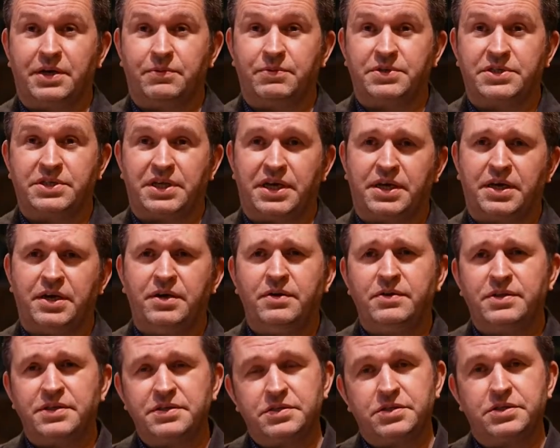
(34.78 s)
was like, oh,
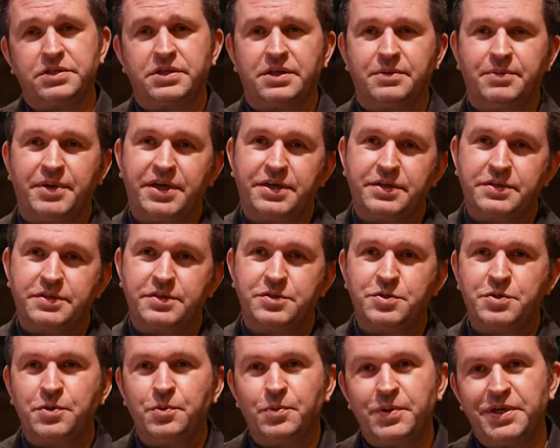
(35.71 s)
this is going to be a
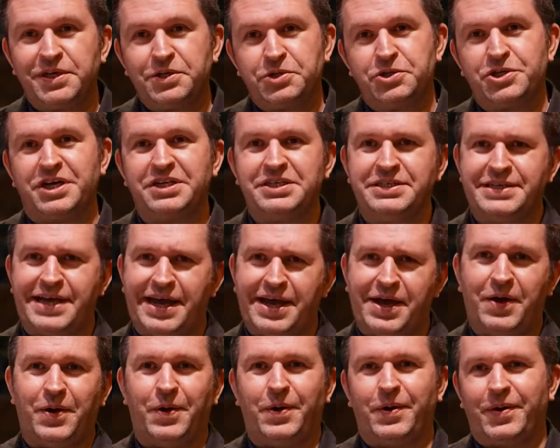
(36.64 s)
2-week
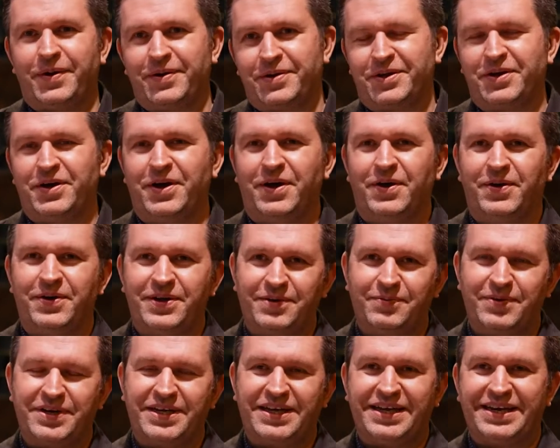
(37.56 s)
shutdown, you know,
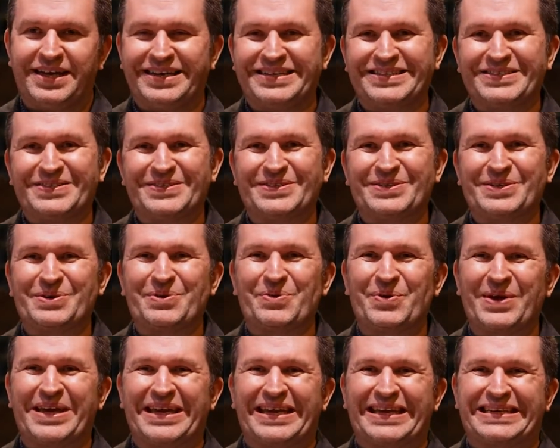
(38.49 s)
anyone can handle 2
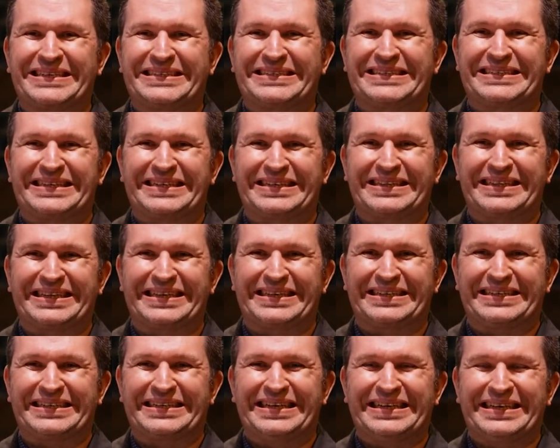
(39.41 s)
weeks, and
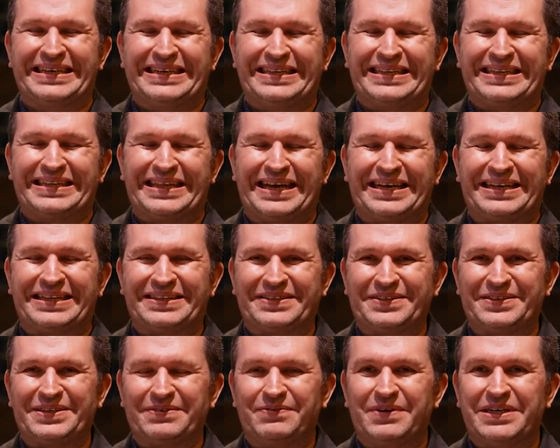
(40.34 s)
then that
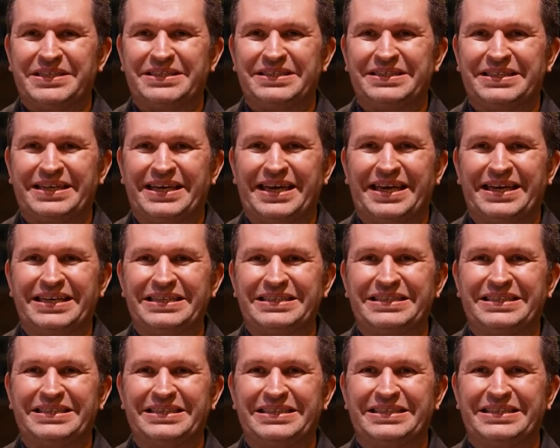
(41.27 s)
clearly wasn't the
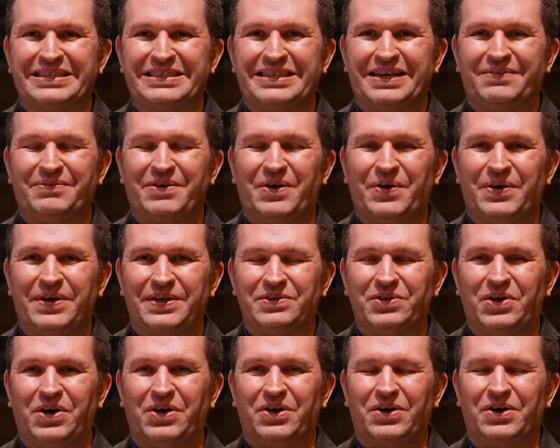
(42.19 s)
case, and it just kept going
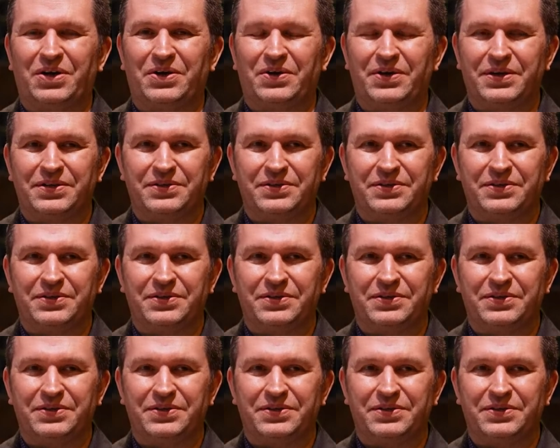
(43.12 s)
longer and